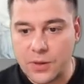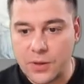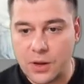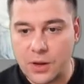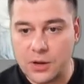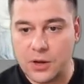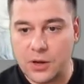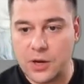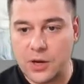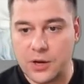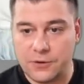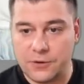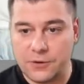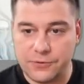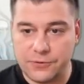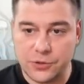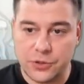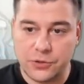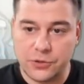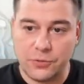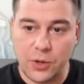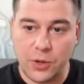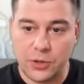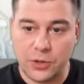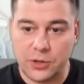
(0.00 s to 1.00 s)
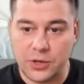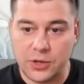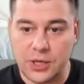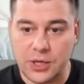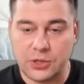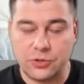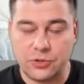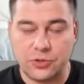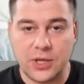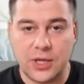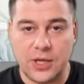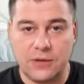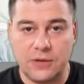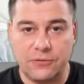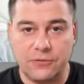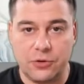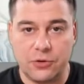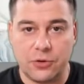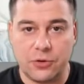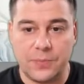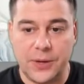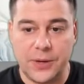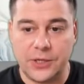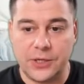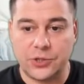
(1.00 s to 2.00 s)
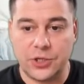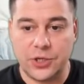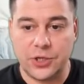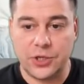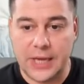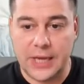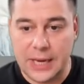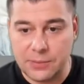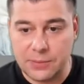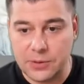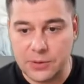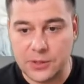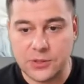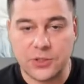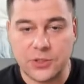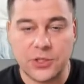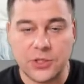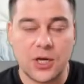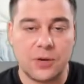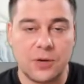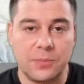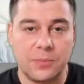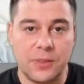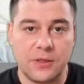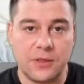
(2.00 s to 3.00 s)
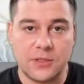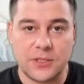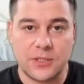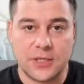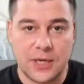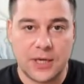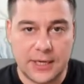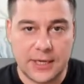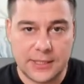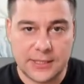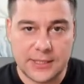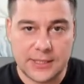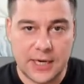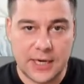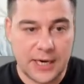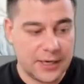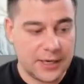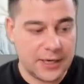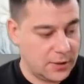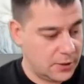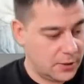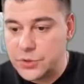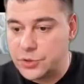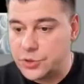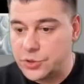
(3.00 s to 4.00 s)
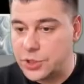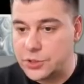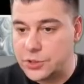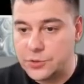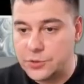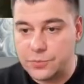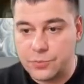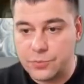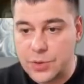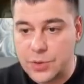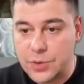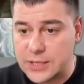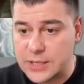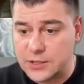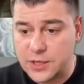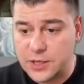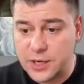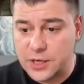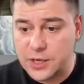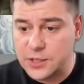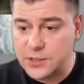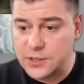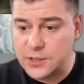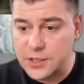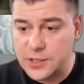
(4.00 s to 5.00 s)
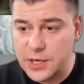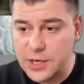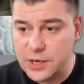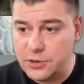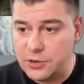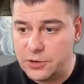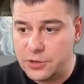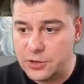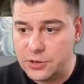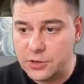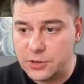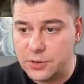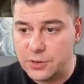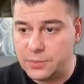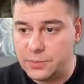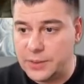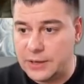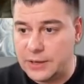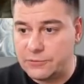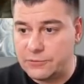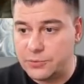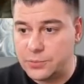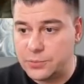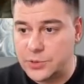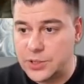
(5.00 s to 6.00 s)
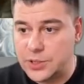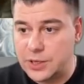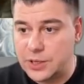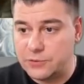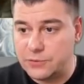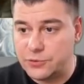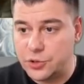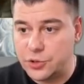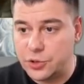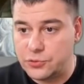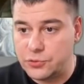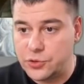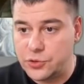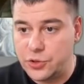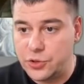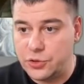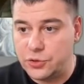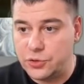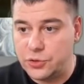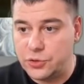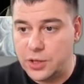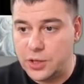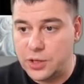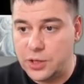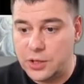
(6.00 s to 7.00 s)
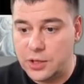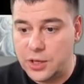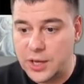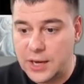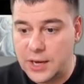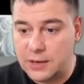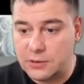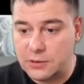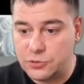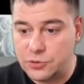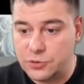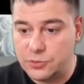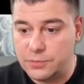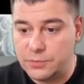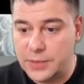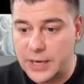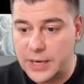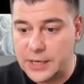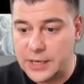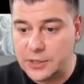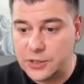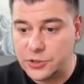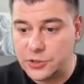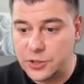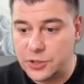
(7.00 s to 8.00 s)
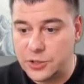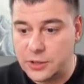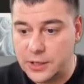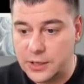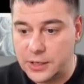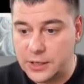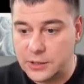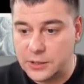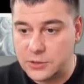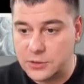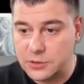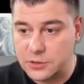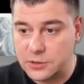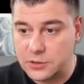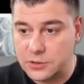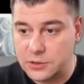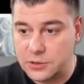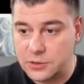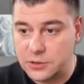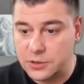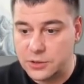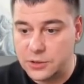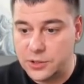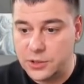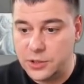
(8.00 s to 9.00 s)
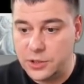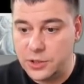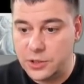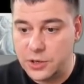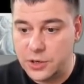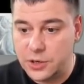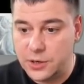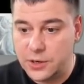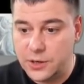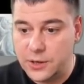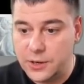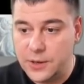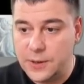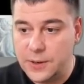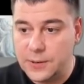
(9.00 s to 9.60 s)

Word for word: Uh, first of all, you need to give your page a name, and it's going to be the site title. Just pressing continue, the platform itself shows you that, how to manage things uh, here.